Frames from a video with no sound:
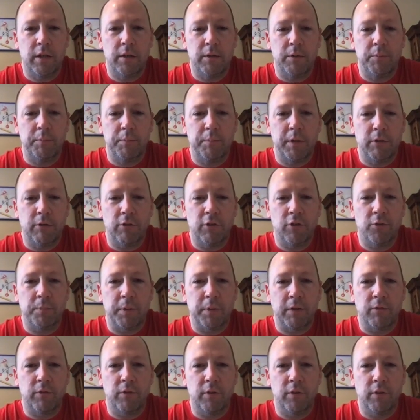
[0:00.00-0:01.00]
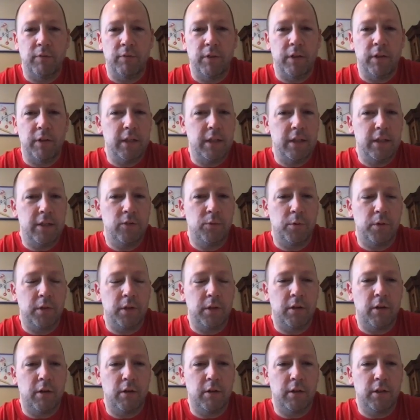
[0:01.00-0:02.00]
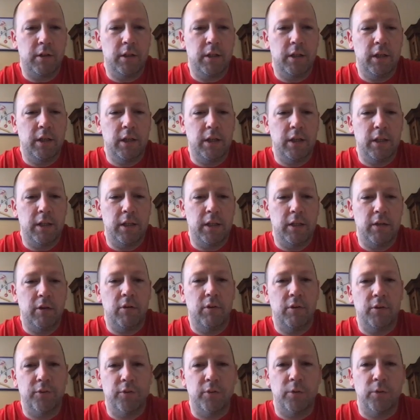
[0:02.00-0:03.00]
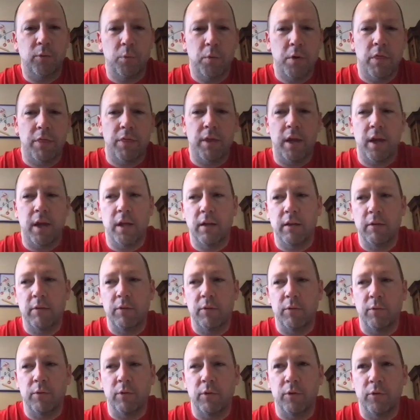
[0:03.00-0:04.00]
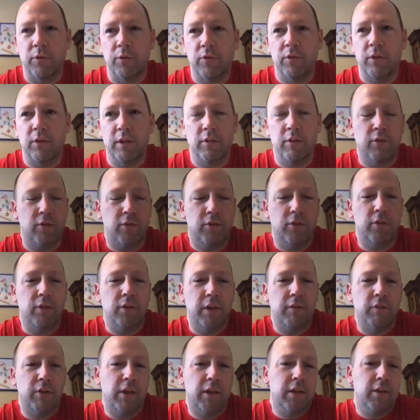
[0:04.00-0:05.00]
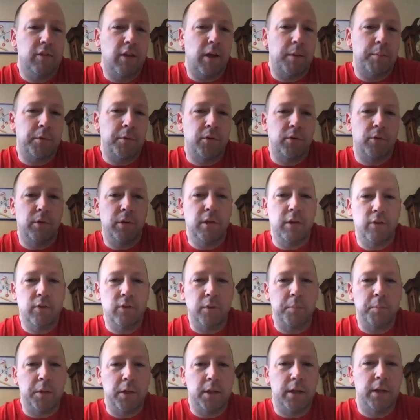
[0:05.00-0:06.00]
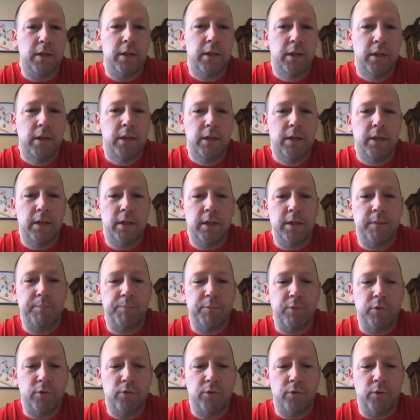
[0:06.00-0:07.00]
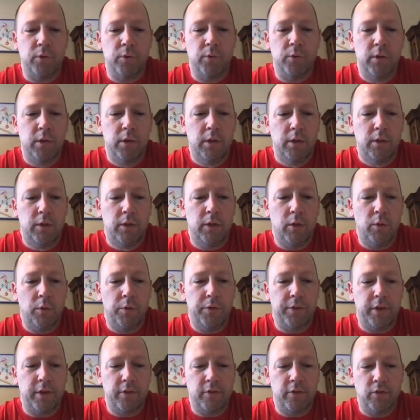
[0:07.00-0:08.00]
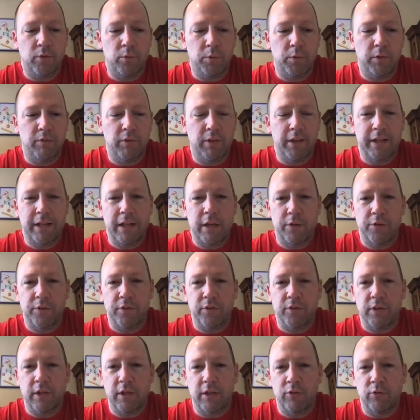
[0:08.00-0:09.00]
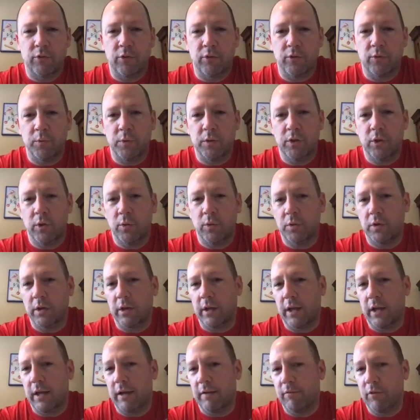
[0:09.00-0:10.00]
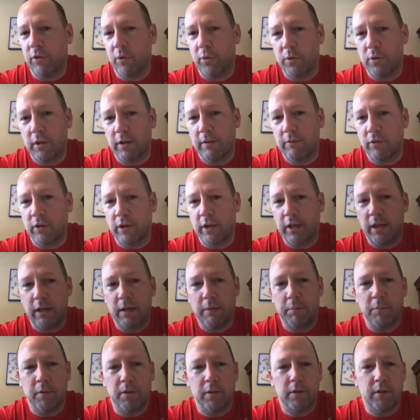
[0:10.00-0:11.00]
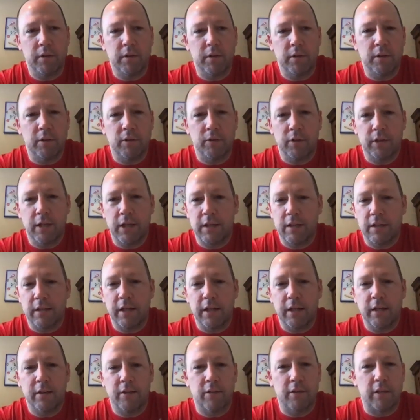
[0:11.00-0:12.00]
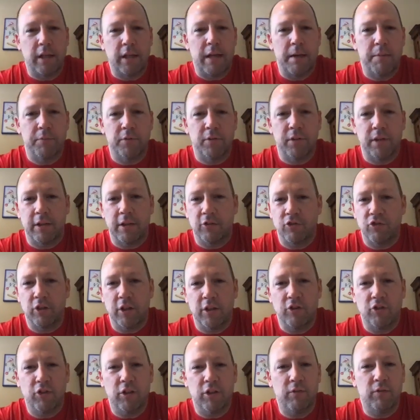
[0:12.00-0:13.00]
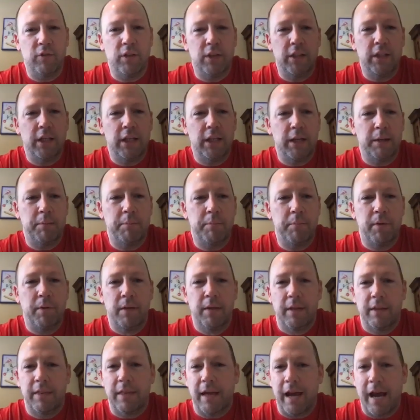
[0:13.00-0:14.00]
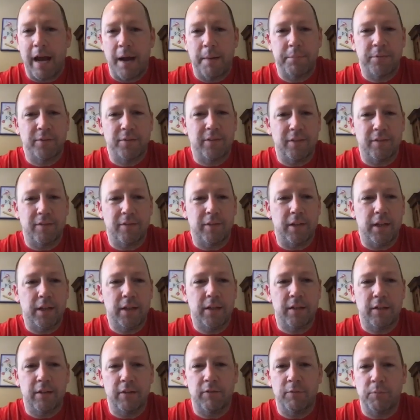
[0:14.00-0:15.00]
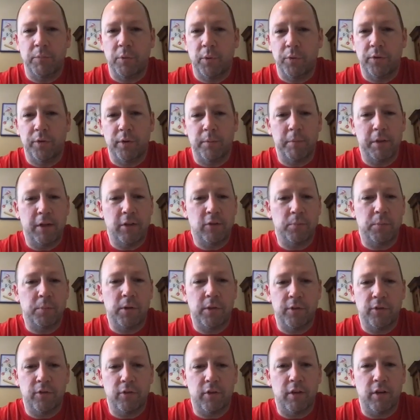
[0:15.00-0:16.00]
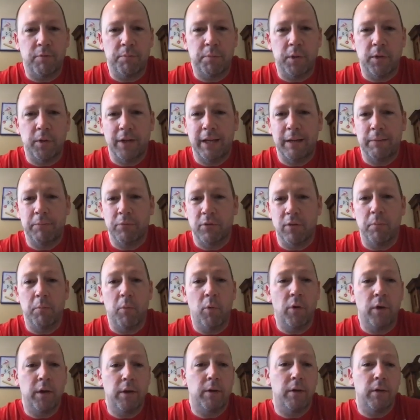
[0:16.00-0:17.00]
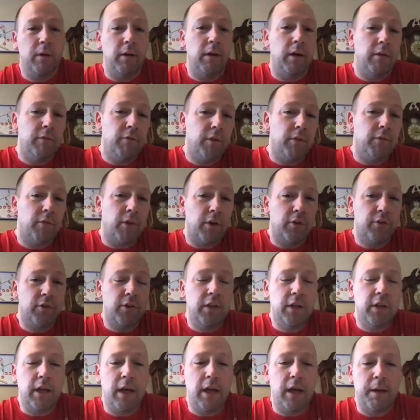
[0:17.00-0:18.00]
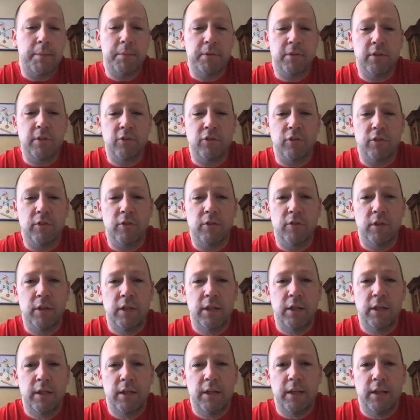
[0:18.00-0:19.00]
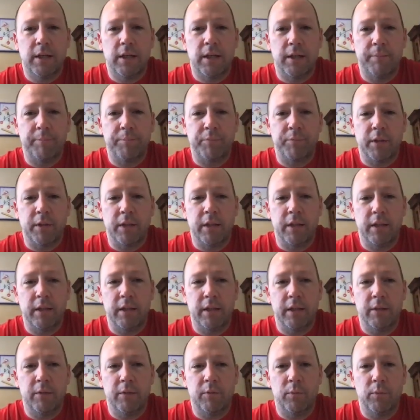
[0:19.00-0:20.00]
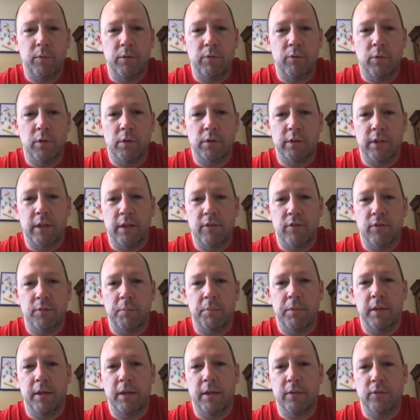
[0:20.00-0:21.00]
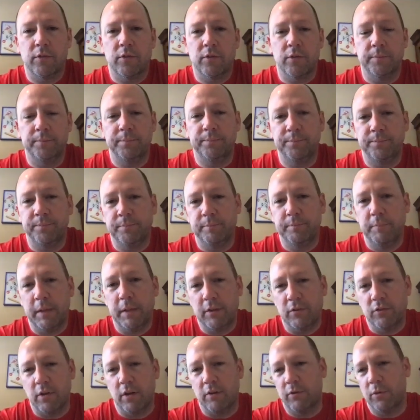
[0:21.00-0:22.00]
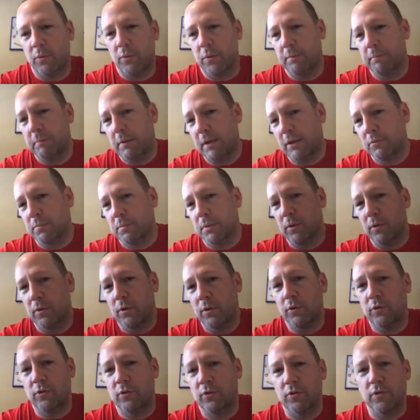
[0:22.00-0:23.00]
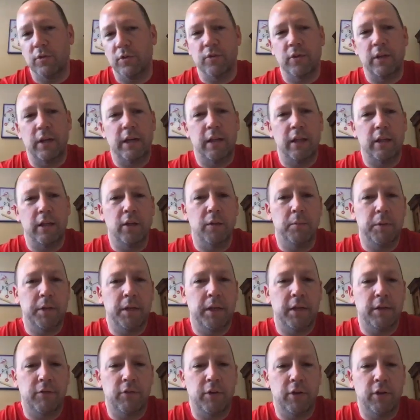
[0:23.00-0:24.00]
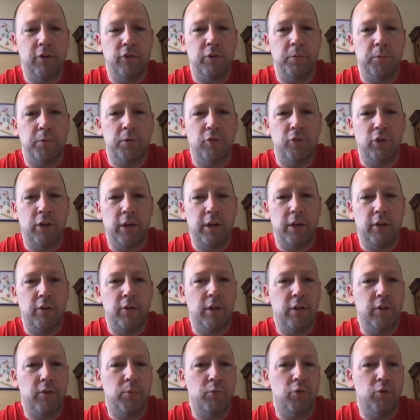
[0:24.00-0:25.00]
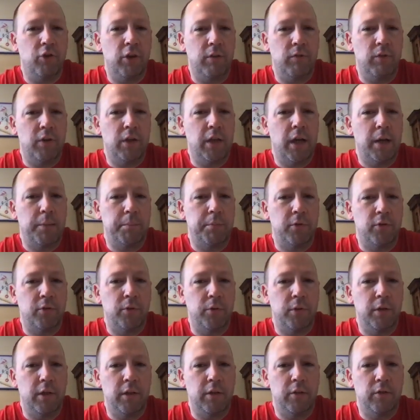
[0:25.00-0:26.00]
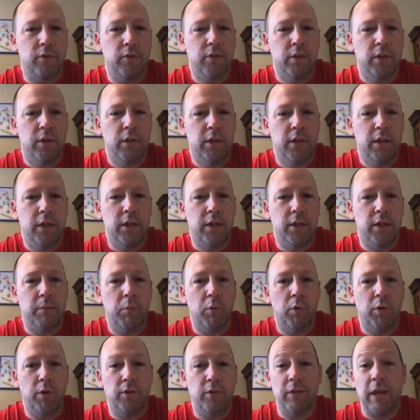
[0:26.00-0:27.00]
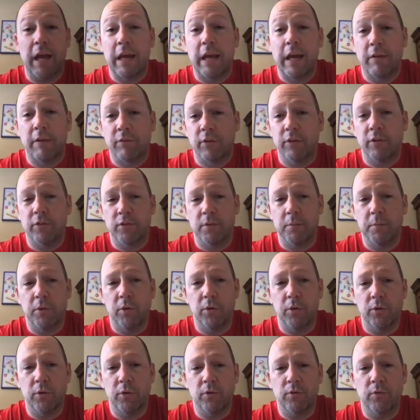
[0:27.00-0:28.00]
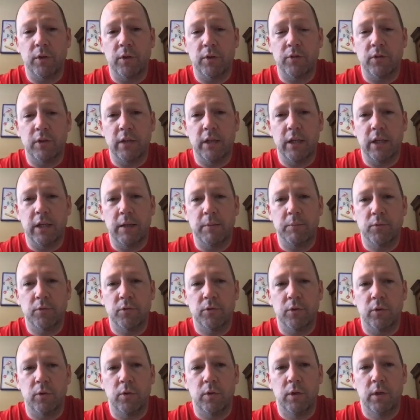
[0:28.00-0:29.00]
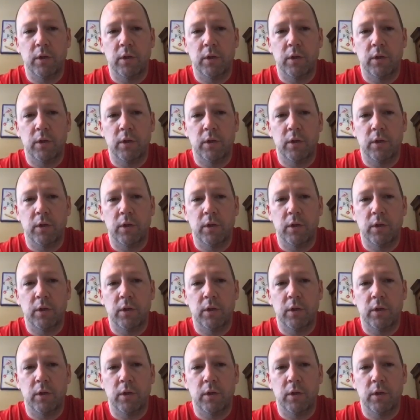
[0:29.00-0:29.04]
being respectful of the needs within our league. And then also with that, those needs are still giving kids opportunities to play. So, with us, as we've laid out the schedules, we know we're going to have lower level game, an 8th, 9th game / JJV game, the opposite site of both our baseball and softball games the morning of the varsity competitions. And then we've worked on some things based off of what baseball coaches decided a little bit different in terms of trying to create some JV opportunities on the mornings after some of those varsity games. So